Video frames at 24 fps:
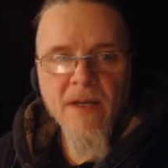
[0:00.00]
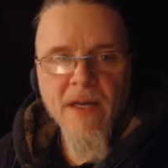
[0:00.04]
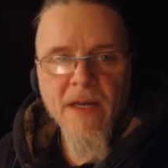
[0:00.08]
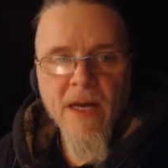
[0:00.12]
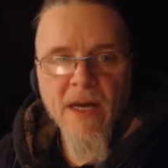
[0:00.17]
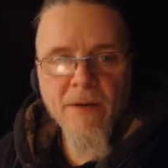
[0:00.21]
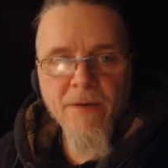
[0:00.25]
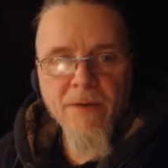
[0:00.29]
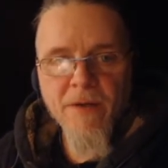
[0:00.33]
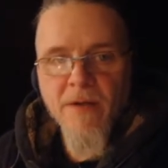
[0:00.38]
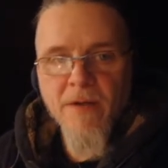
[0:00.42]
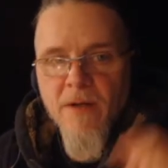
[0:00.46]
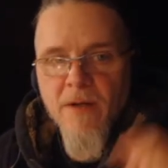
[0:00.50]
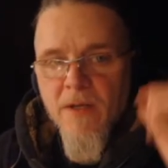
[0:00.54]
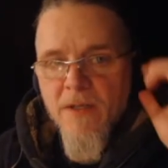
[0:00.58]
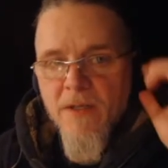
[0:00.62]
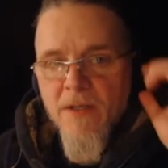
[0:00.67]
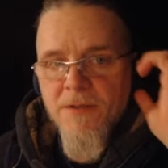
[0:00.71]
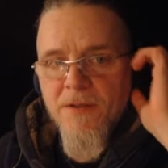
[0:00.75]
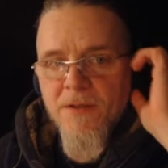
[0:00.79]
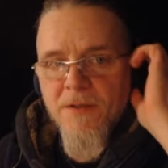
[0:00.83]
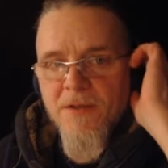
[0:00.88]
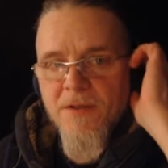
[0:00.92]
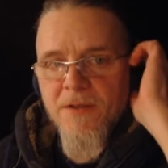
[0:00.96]
Counter.
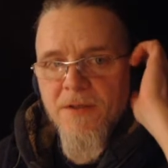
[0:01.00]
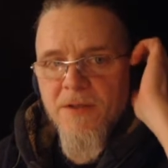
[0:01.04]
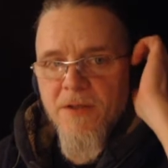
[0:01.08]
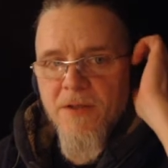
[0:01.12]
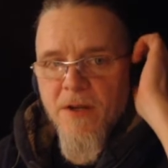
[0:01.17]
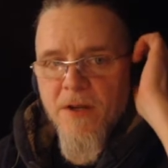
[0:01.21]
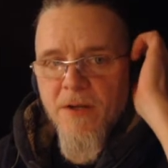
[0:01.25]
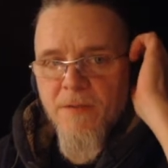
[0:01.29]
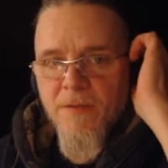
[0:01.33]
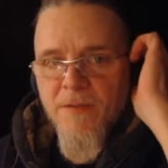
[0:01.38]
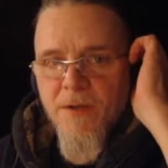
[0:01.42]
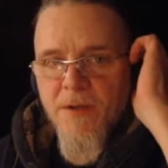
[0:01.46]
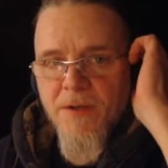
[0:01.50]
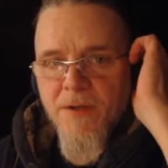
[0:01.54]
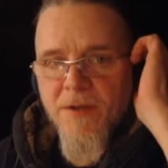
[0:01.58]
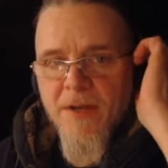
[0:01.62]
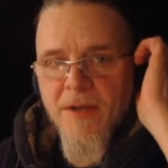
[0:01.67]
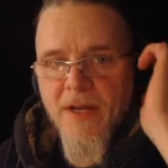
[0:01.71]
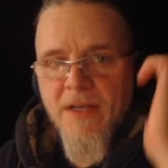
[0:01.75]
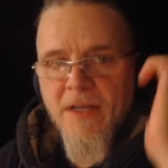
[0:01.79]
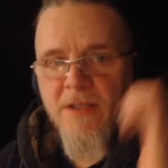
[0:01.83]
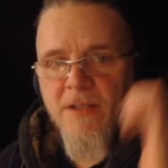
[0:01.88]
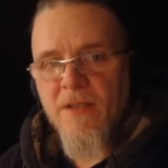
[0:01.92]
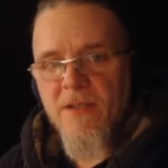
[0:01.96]
Until the start of your
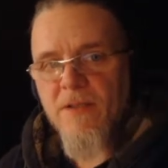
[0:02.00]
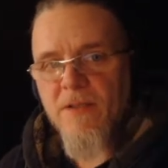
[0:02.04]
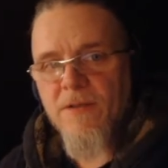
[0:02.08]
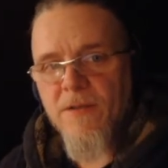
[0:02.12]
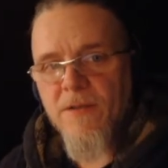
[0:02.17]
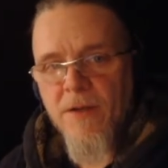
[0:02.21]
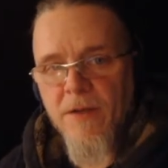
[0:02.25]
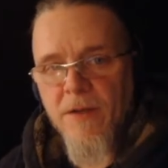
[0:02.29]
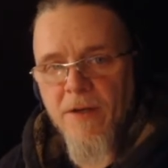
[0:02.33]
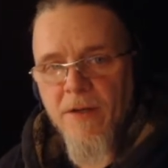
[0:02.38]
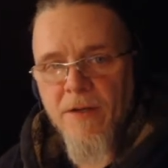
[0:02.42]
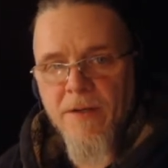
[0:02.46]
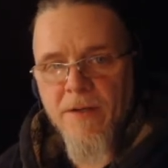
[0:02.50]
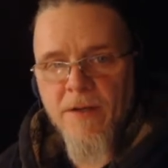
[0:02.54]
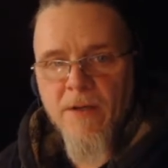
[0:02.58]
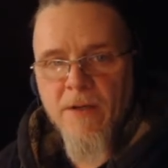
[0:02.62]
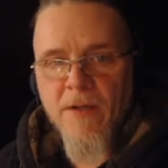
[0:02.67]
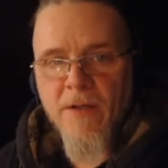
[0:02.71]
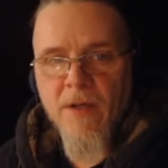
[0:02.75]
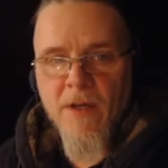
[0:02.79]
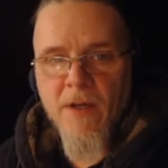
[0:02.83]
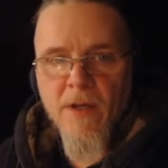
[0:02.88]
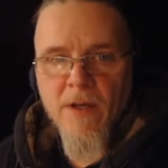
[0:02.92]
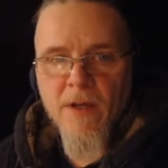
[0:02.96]
next turn,
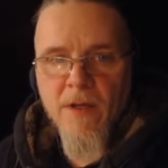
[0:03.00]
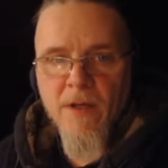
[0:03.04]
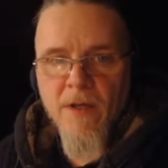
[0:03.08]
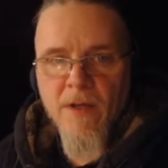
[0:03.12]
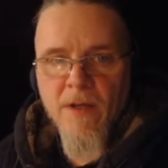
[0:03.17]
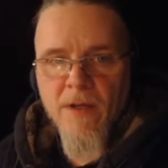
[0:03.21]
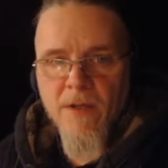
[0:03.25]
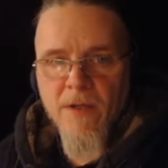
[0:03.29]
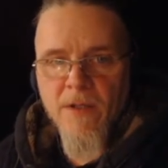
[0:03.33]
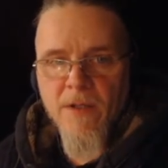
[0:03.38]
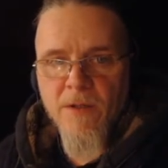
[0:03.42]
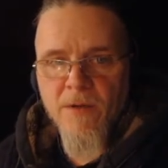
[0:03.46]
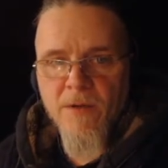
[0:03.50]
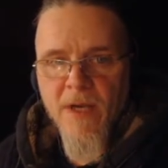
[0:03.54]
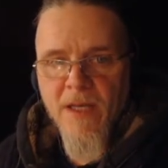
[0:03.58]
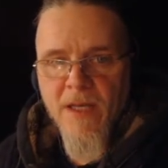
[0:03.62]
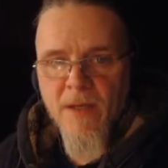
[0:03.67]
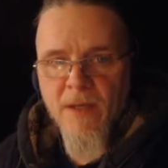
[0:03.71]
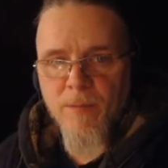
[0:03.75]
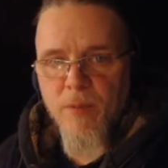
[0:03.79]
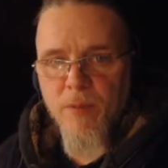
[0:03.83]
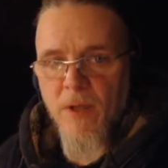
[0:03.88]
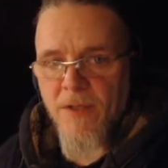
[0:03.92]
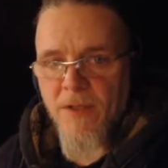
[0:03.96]
you gain
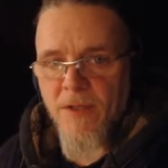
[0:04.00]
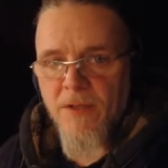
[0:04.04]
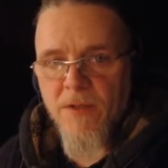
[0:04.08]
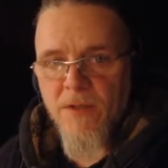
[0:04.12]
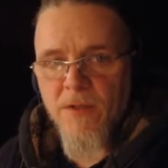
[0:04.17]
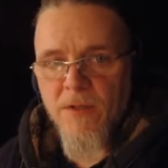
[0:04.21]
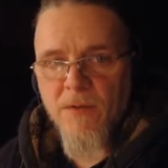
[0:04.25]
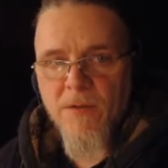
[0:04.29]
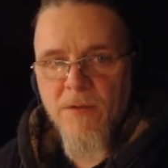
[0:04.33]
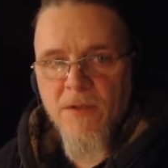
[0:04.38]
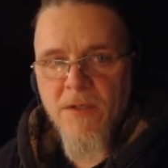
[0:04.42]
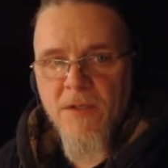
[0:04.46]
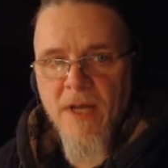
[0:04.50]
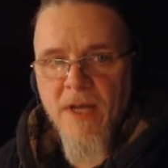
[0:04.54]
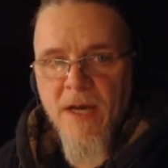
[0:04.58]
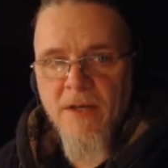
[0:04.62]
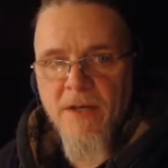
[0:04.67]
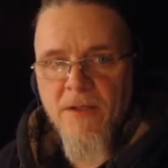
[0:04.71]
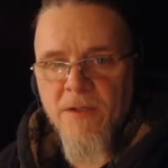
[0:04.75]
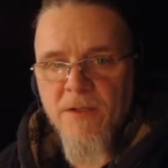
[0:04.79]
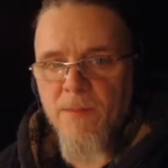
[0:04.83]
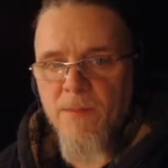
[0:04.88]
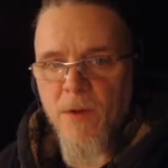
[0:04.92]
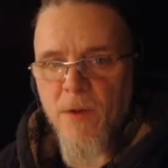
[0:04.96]
a +2
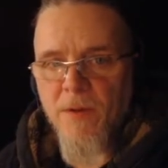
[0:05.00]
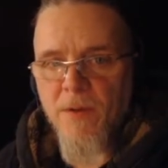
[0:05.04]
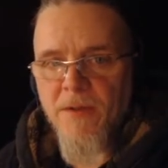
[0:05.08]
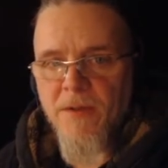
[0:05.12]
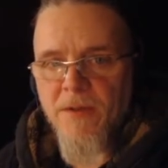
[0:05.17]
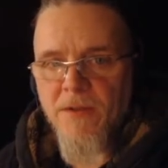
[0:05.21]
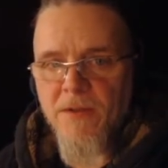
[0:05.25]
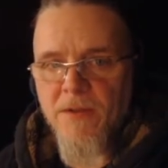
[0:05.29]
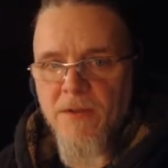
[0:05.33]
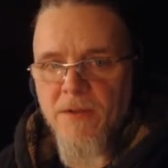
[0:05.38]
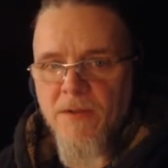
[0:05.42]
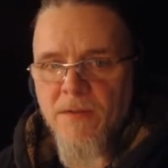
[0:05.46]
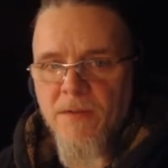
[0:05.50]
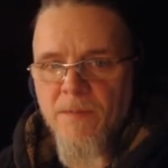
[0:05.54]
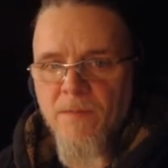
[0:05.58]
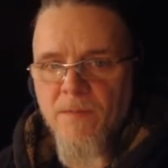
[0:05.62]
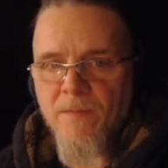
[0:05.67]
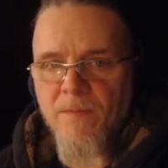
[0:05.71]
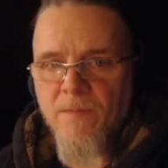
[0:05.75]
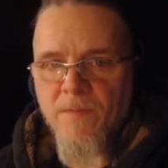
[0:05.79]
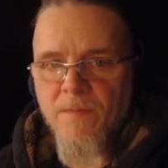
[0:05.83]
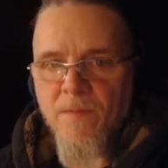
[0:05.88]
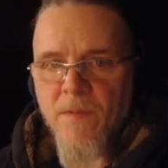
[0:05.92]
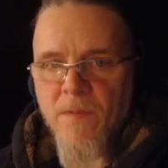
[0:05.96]
status bonus
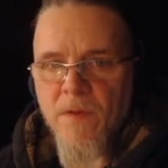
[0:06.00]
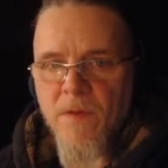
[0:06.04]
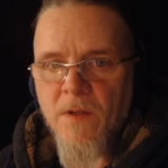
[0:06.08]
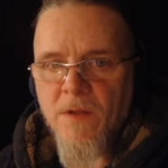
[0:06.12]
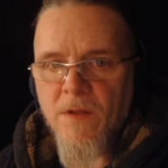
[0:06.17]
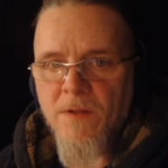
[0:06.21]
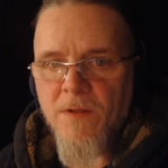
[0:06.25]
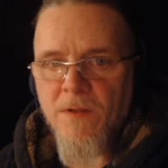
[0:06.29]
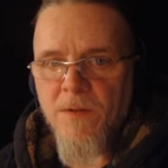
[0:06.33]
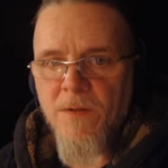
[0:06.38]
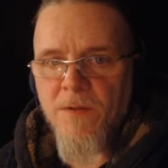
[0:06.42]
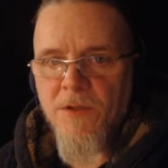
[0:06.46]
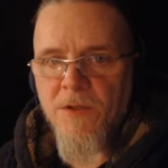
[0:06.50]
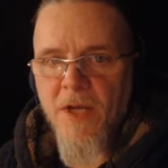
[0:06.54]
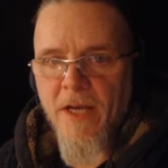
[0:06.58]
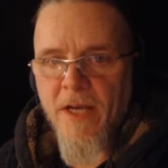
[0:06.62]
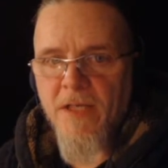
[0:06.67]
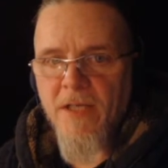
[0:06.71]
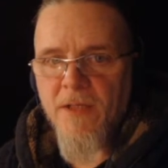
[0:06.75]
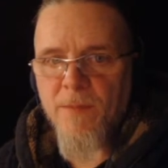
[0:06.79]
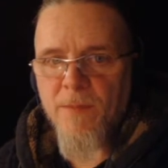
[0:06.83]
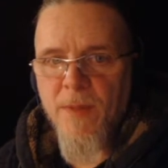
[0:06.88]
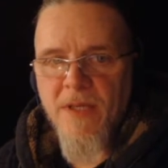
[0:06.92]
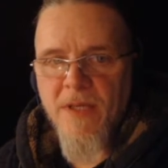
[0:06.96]
to
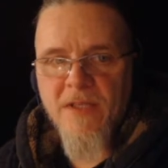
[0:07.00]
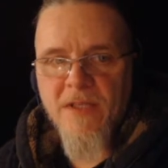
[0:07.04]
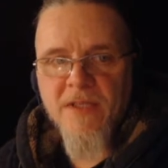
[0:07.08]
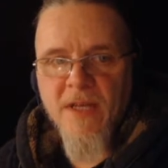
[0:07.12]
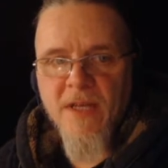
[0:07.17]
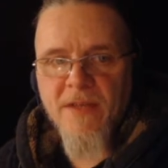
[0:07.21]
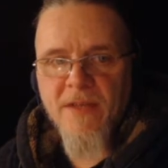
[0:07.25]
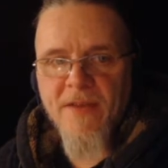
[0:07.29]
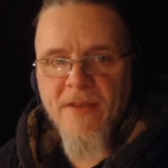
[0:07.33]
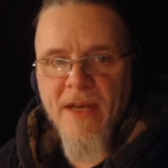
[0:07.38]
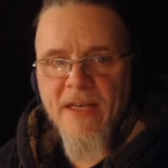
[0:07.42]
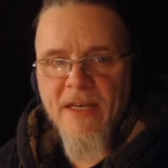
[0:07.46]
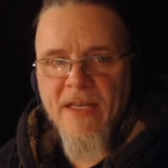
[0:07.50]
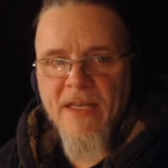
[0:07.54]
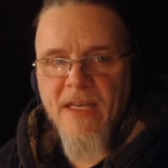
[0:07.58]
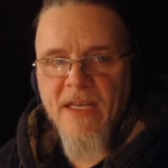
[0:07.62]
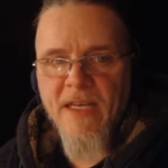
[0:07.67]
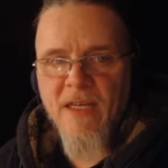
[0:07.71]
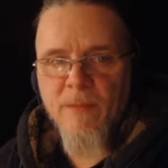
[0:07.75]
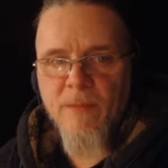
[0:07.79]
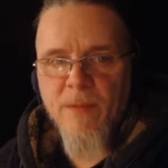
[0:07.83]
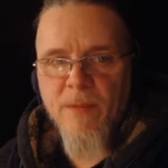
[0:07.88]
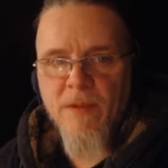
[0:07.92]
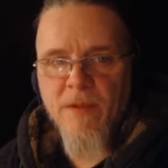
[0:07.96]
checks based on that key
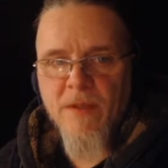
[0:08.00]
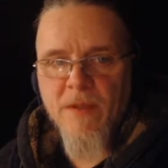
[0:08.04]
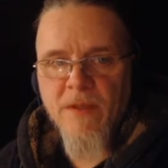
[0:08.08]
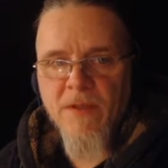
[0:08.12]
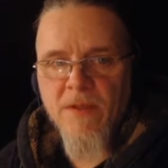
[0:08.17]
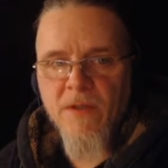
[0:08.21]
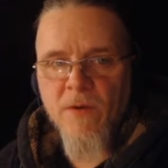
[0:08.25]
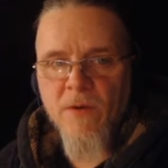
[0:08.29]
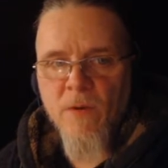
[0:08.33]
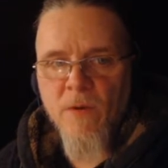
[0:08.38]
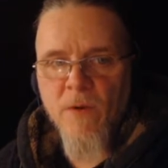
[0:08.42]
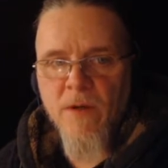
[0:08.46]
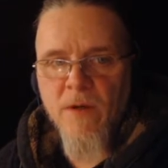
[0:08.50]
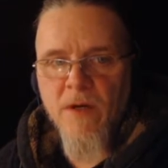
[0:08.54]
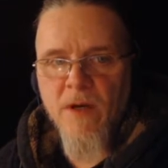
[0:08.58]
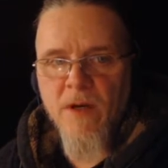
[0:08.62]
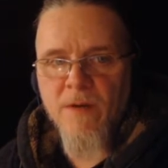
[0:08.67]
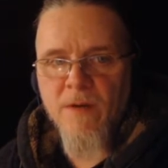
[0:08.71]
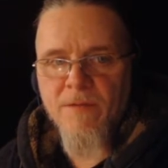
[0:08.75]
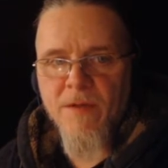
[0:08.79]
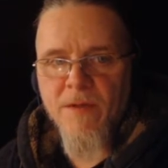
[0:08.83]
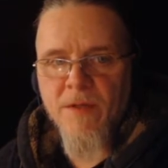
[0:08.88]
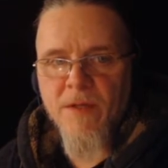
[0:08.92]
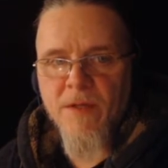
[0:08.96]
ability score
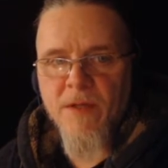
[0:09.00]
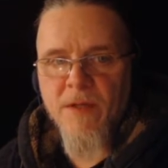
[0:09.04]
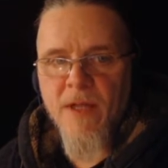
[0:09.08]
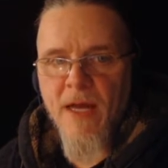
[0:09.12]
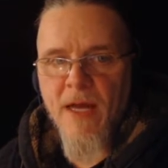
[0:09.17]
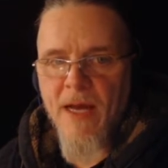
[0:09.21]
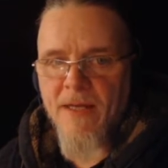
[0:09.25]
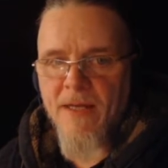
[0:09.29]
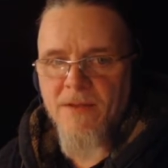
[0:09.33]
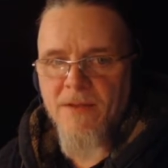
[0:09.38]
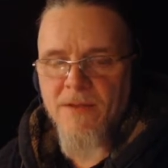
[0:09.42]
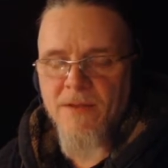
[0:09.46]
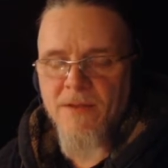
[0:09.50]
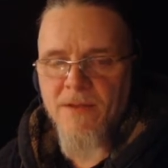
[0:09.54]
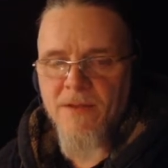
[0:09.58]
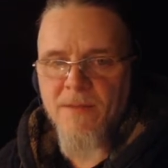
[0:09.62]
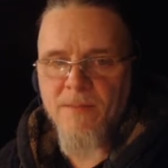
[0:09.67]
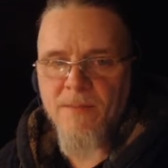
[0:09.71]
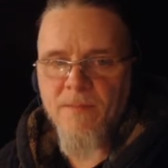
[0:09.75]
of your class.